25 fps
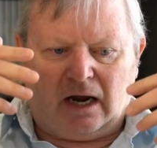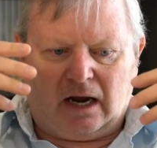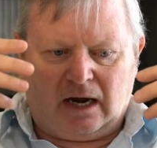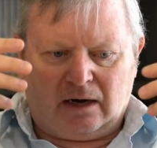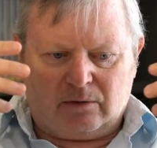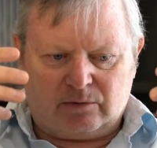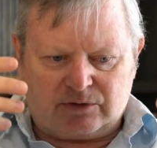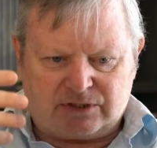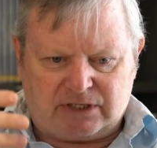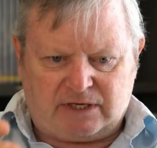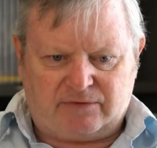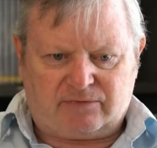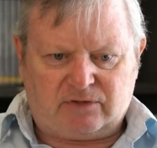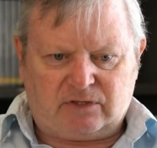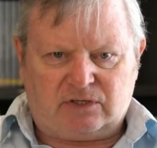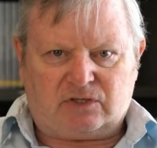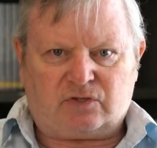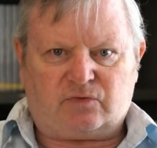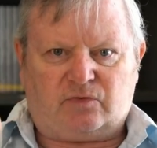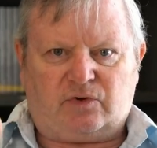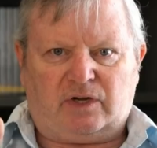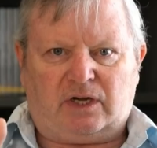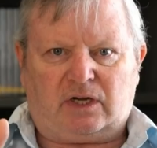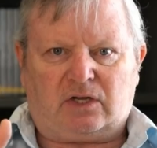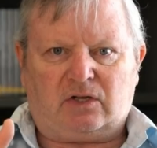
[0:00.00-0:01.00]
I was given
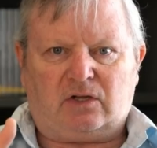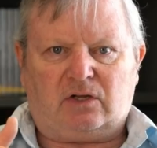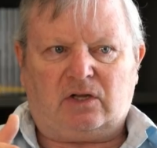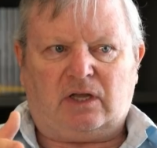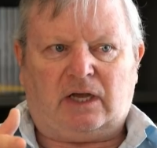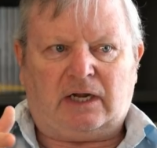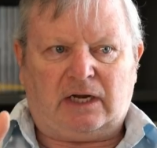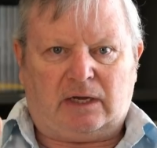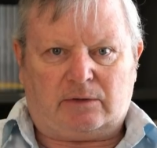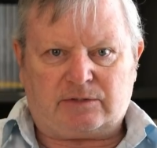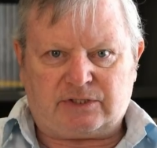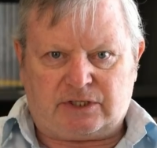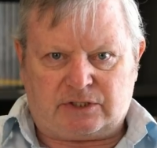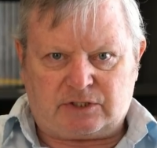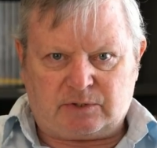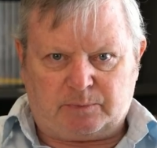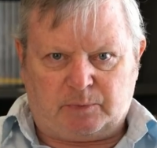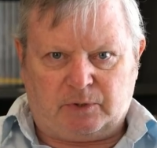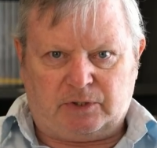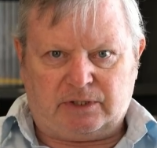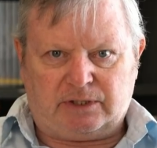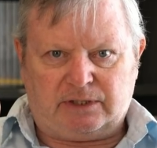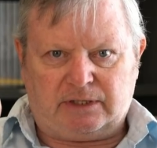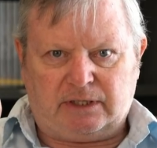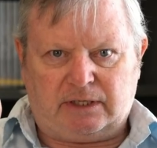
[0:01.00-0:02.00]
this vehicle and I was
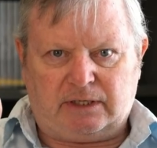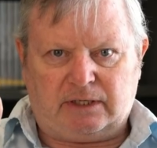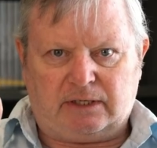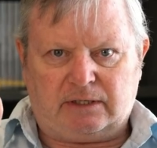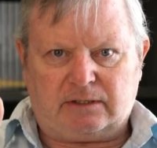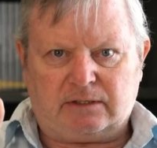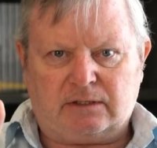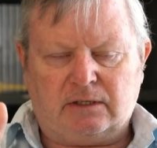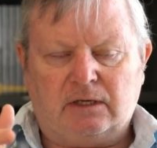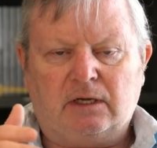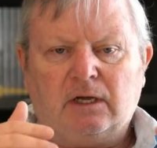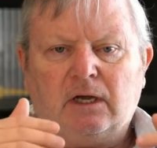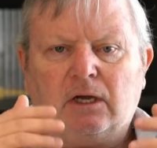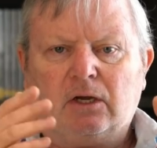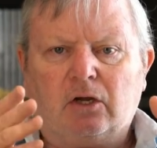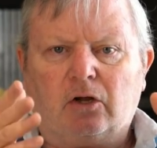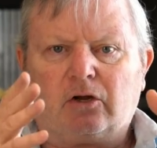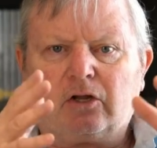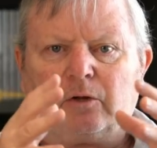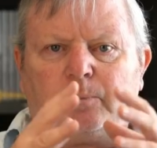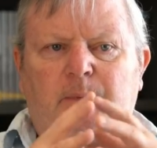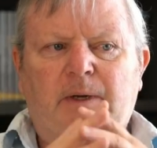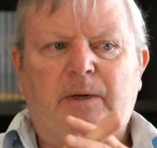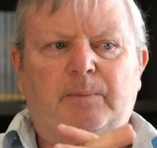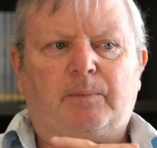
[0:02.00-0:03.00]
disappointed in it. A lot
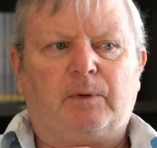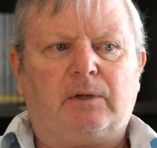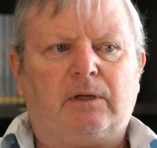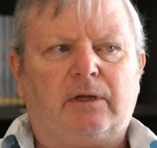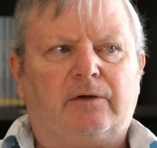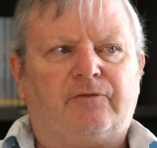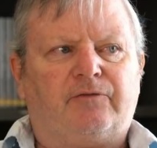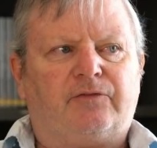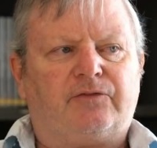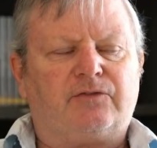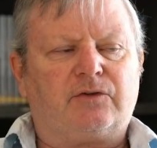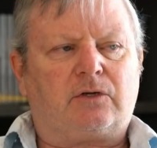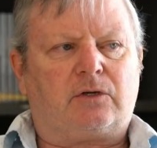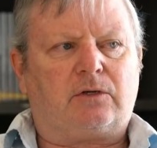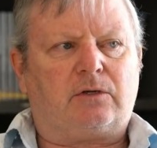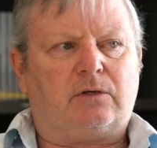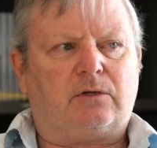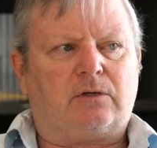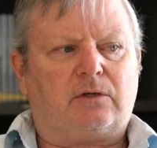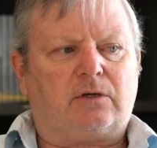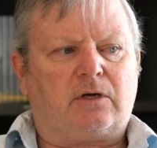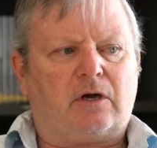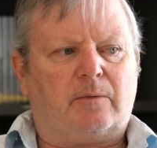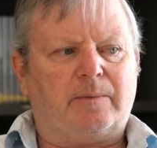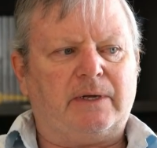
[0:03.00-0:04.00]
of people have
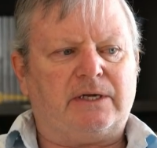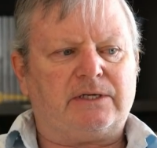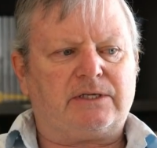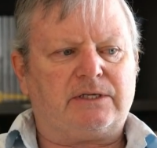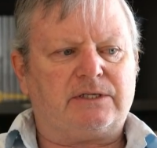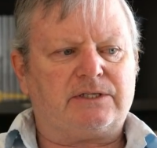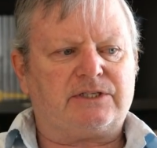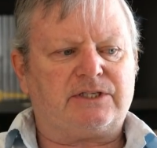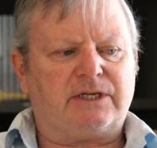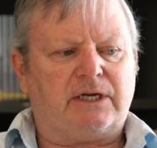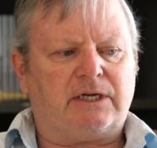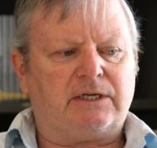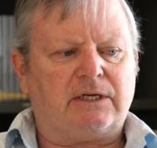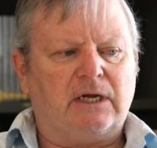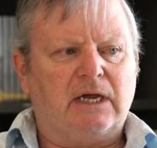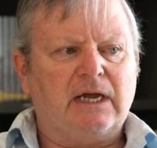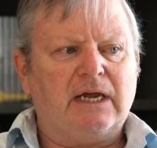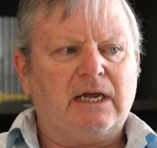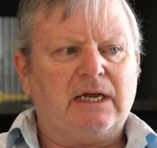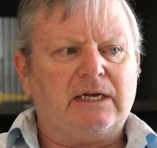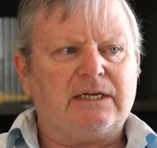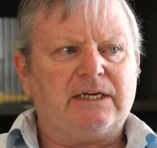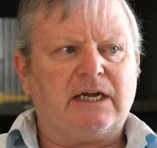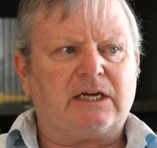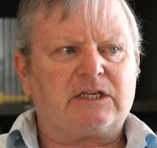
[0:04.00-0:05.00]
commented and said,
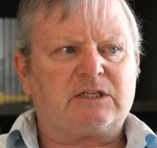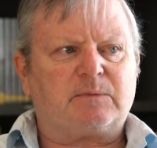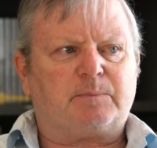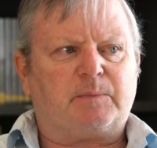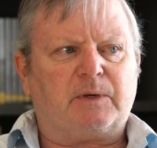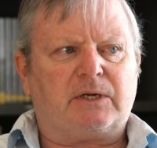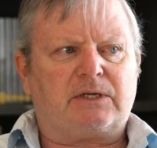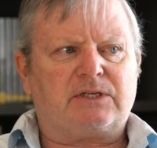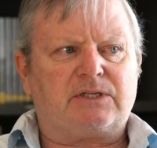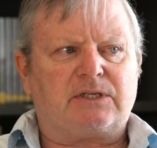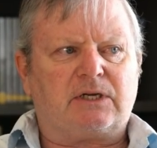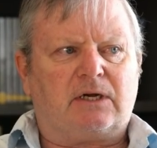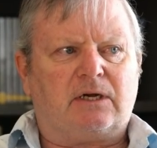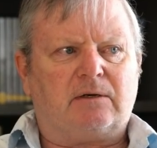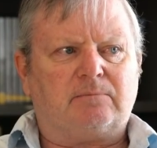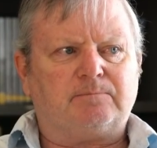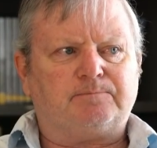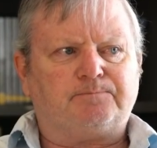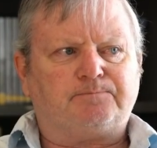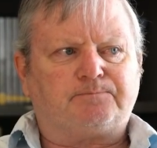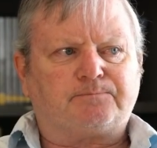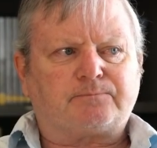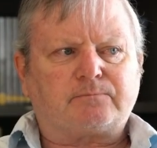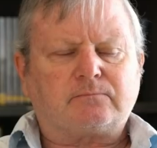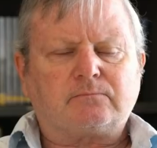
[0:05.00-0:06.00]
yes, but
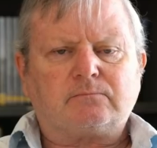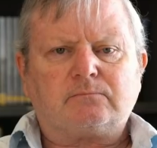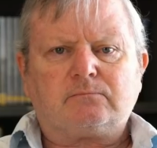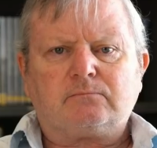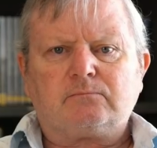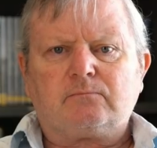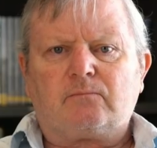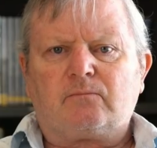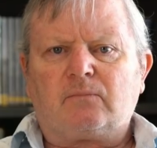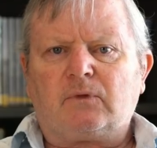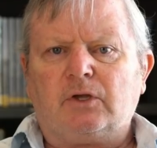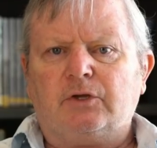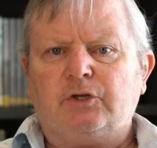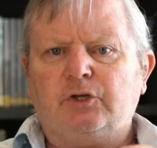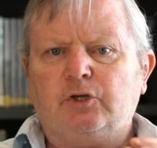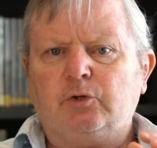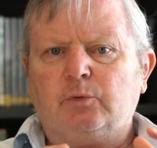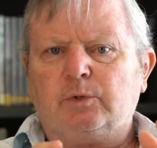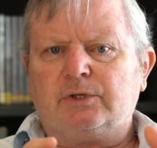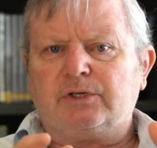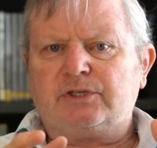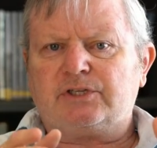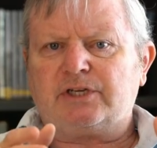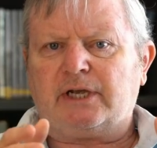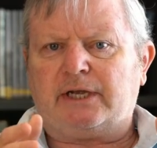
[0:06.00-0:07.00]
you
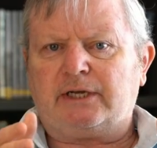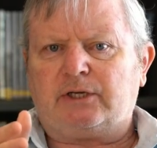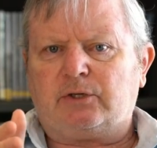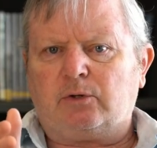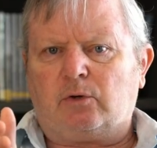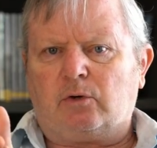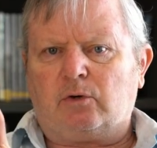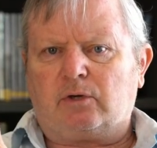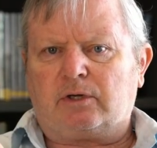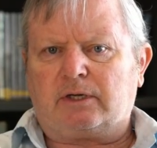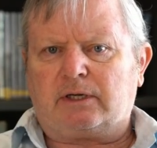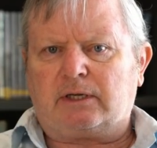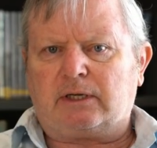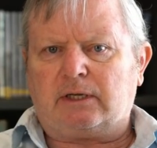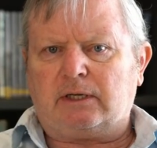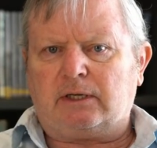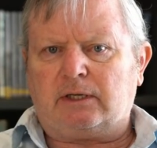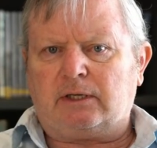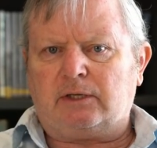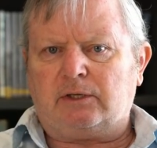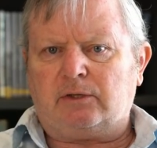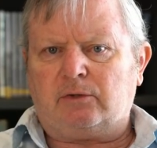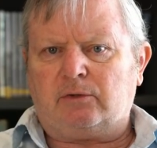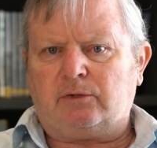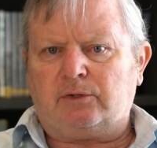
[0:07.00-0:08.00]
wouldn't take your
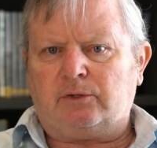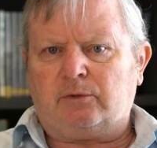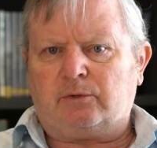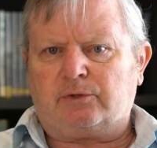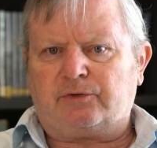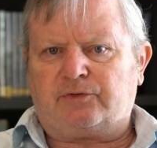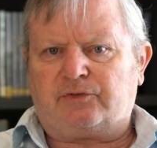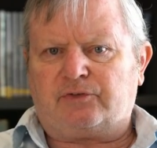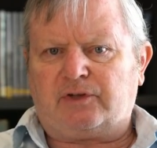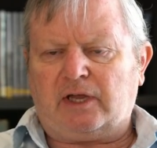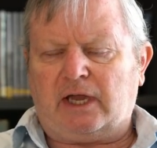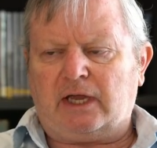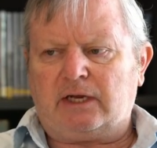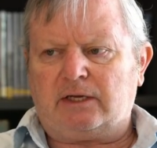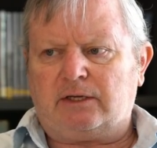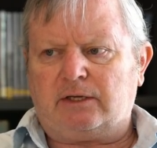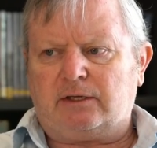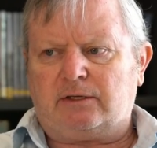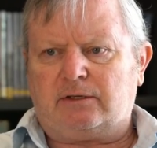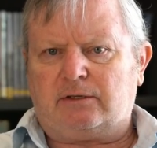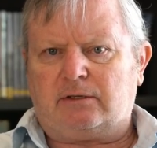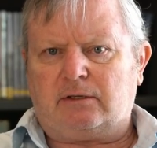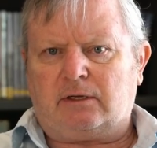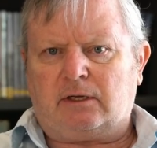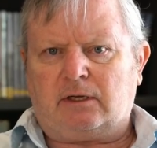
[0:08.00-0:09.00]

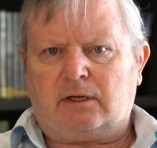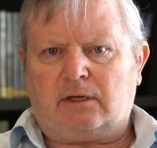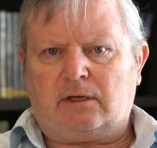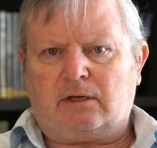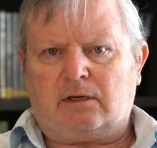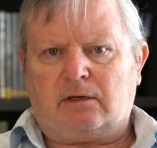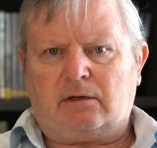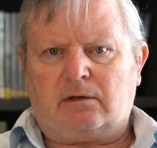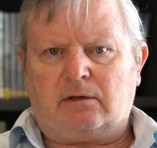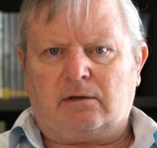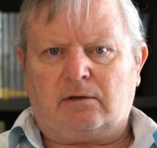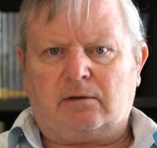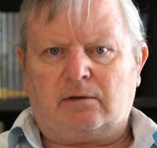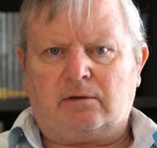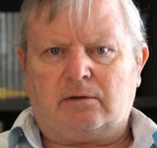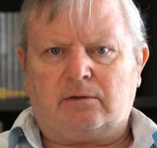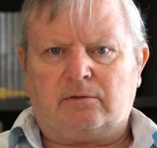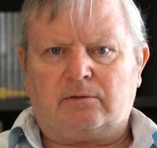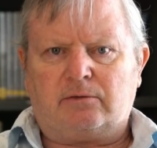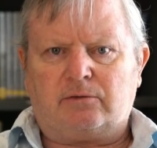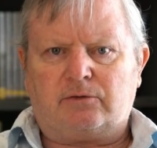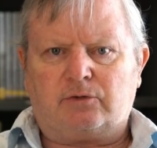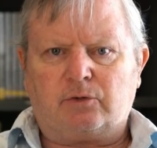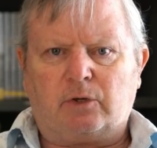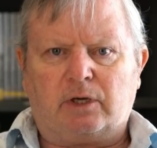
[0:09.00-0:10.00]
standard
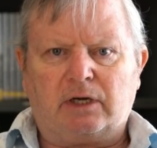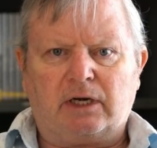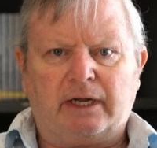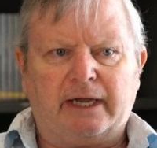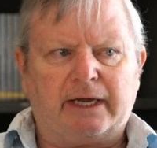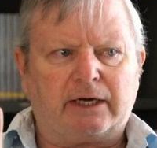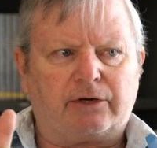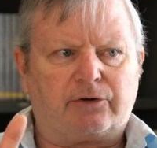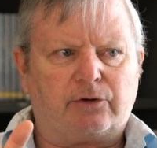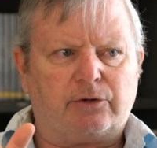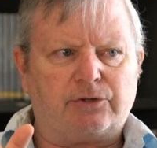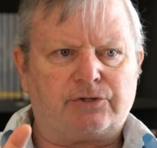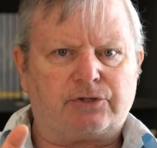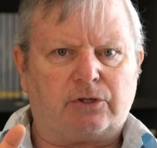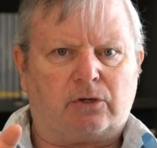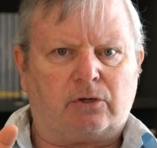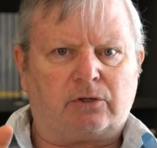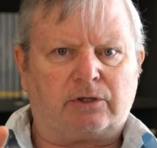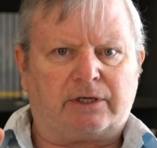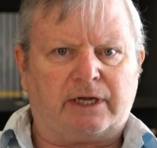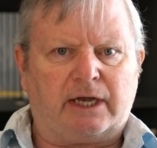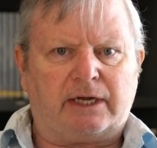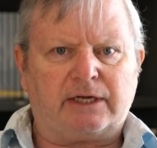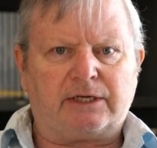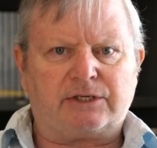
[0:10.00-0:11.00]
Toyota Land Cruiser
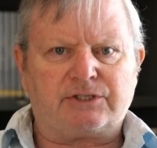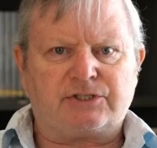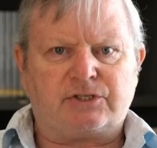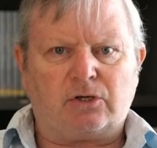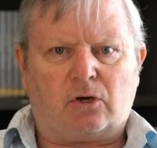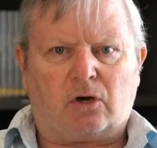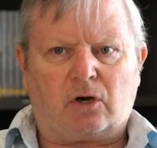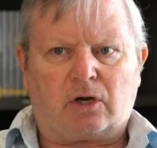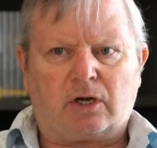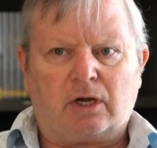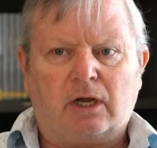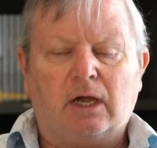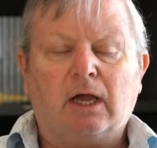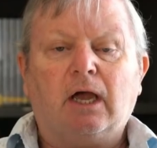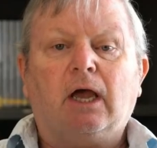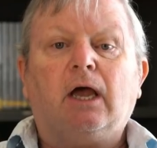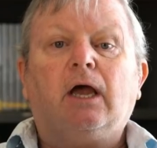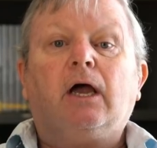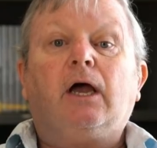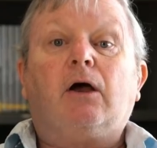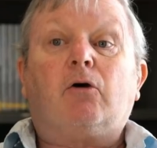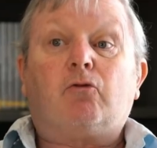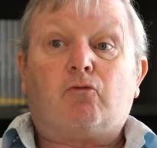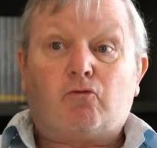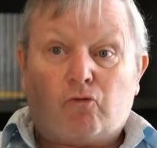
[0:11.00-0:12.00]
on canning stock.
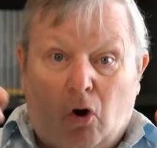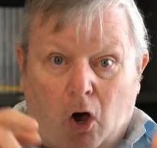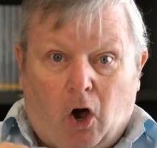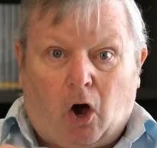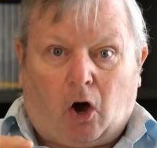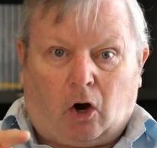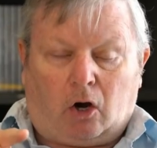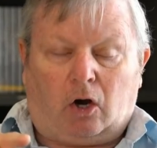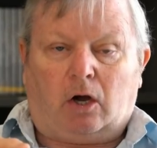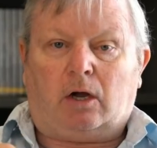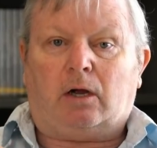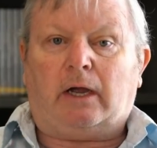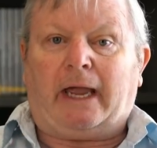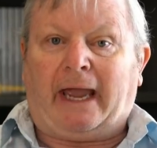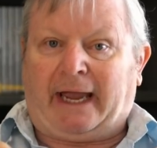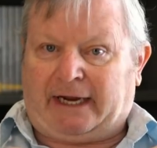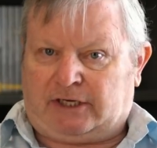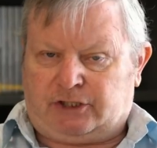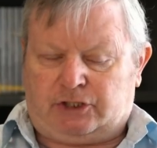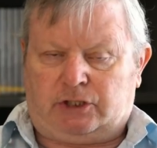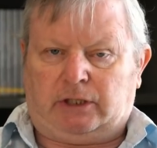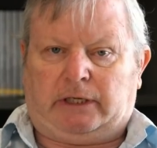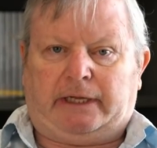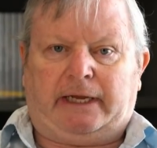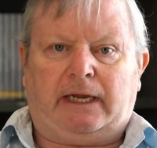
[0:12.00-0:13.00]
Wrong,
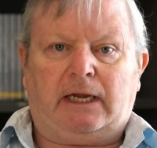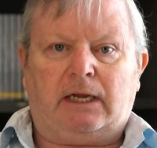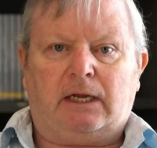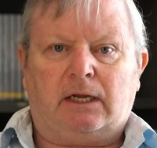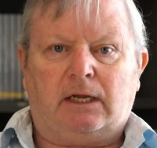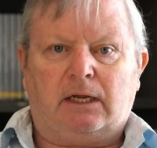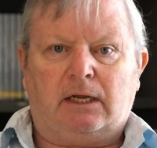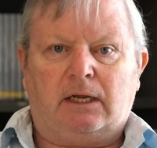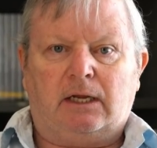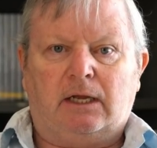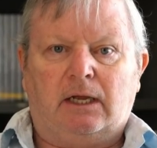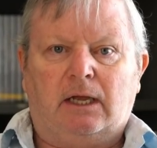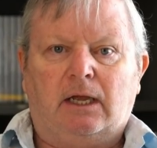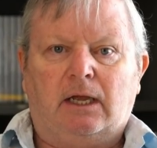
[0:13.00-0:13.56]
actually.